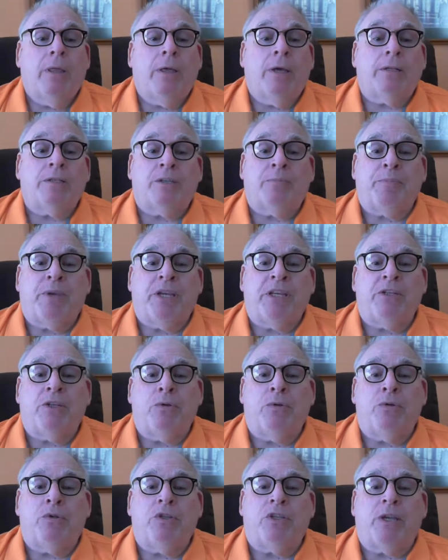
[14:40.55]
That's the big
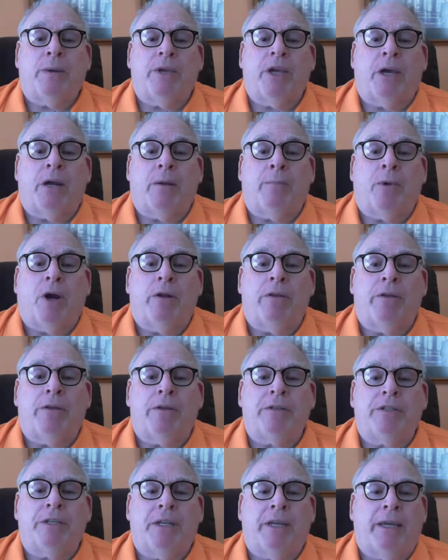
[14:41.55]
news coming out of
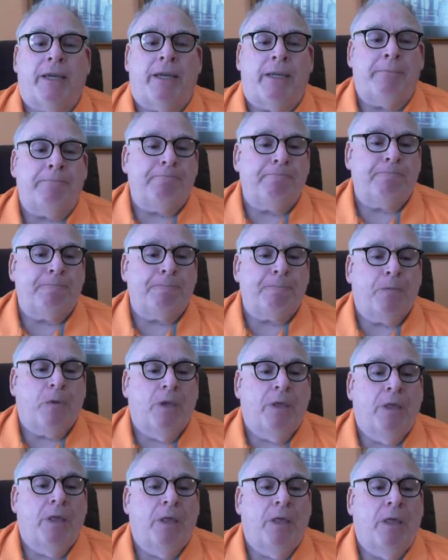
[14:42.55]
Martha today.
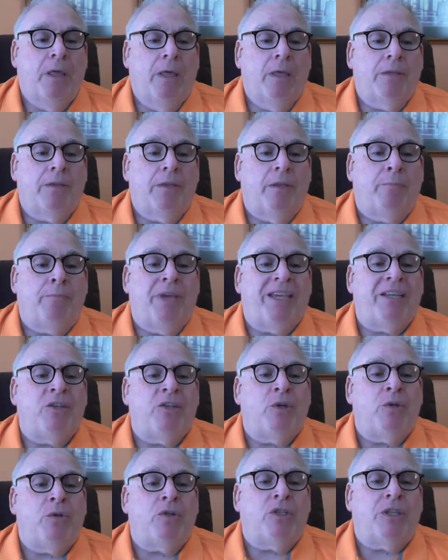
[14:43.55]
The big
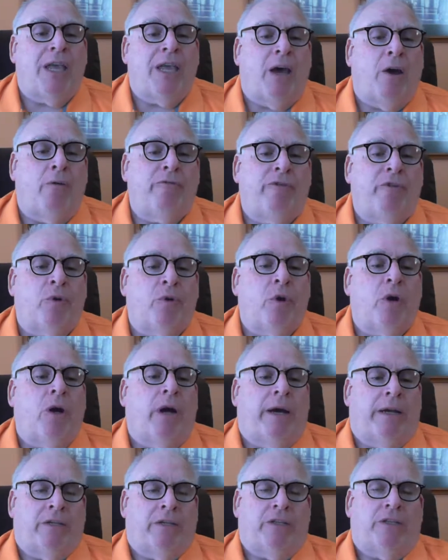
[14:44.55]
news now for
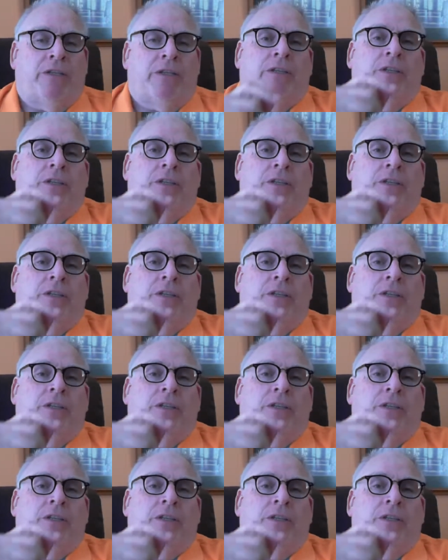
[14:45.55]
us